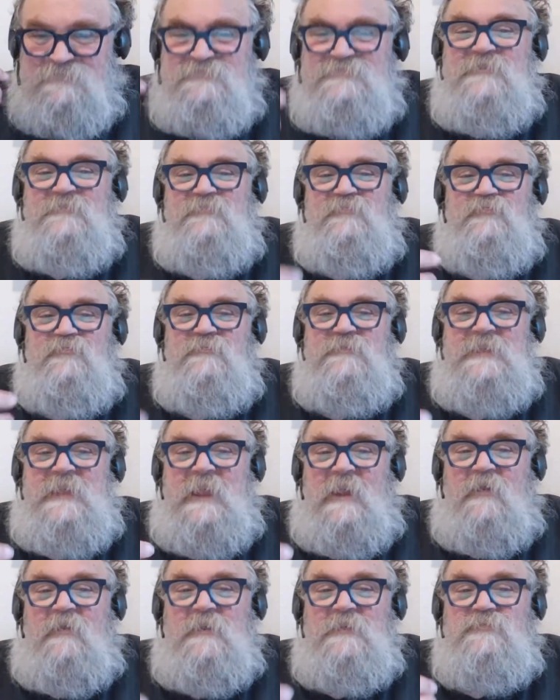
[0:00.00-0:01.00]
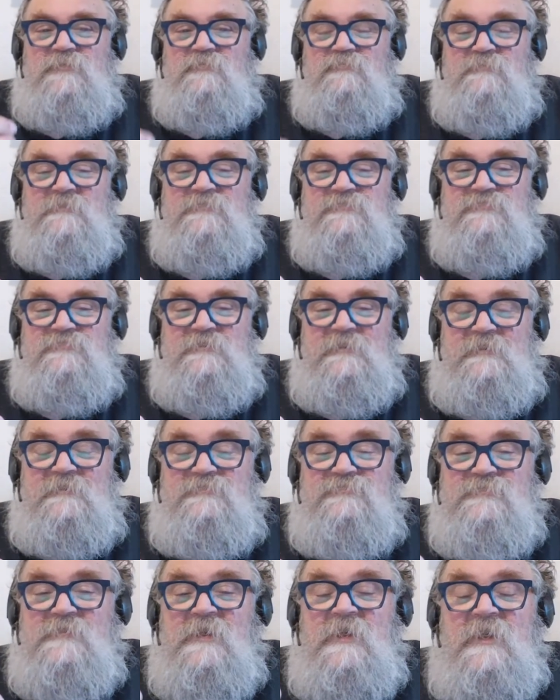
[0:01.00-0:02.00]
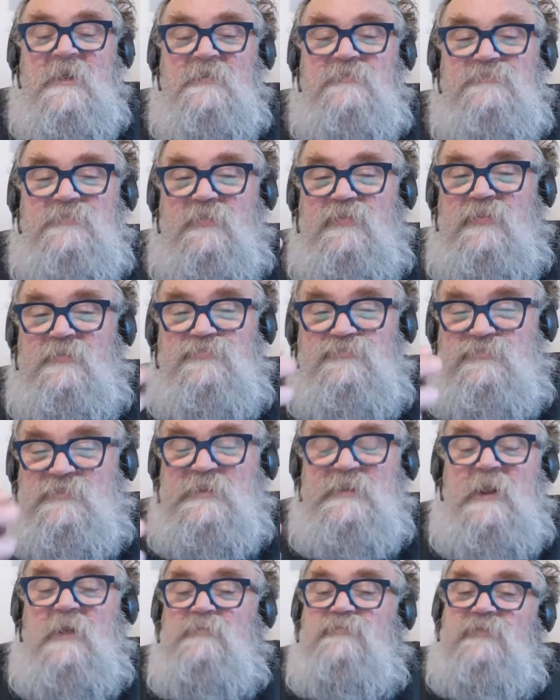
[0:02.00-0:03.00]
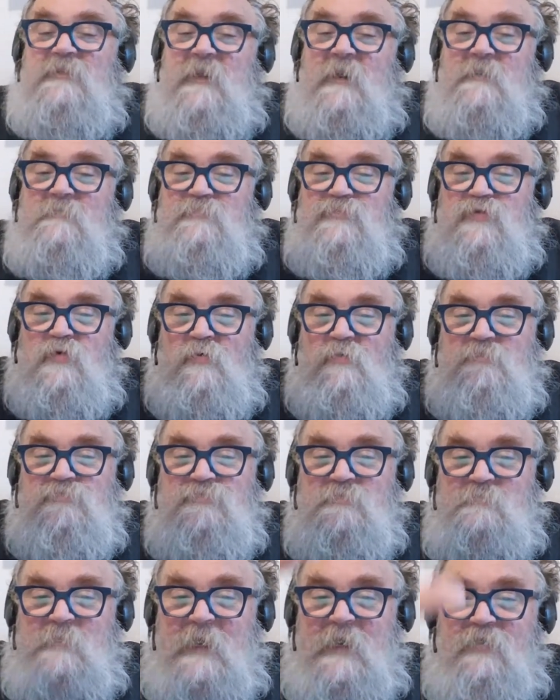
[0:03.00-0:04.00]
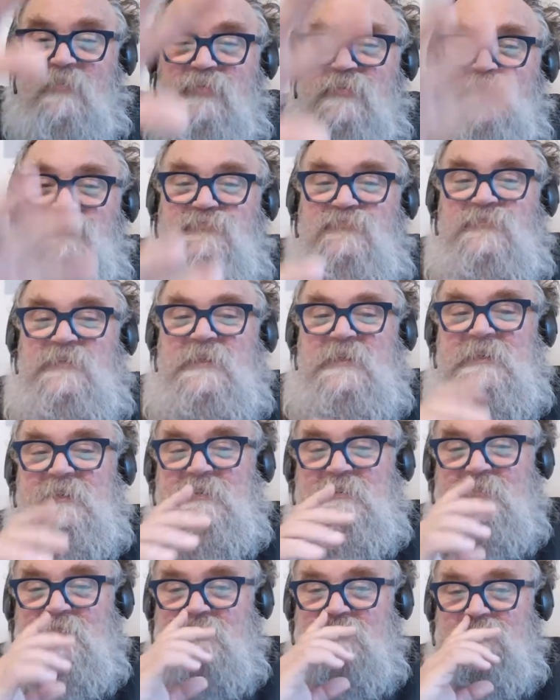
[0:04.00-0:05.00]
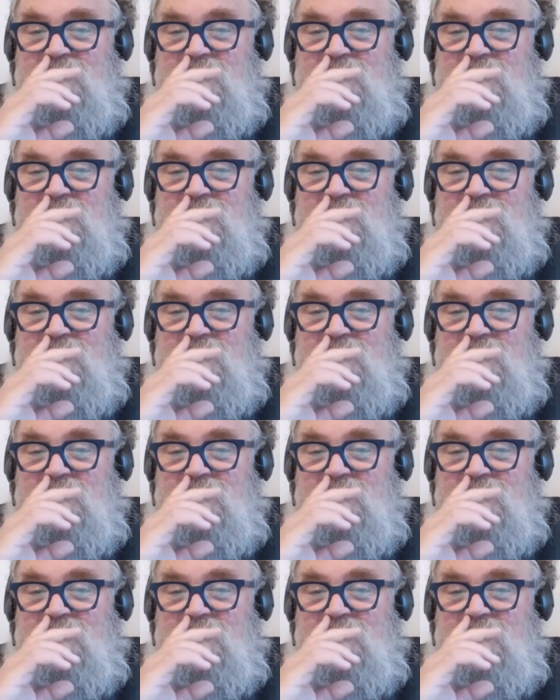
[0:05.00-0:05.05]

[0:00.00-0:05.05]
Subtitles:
different characteristics. So the genotype talks about the genes,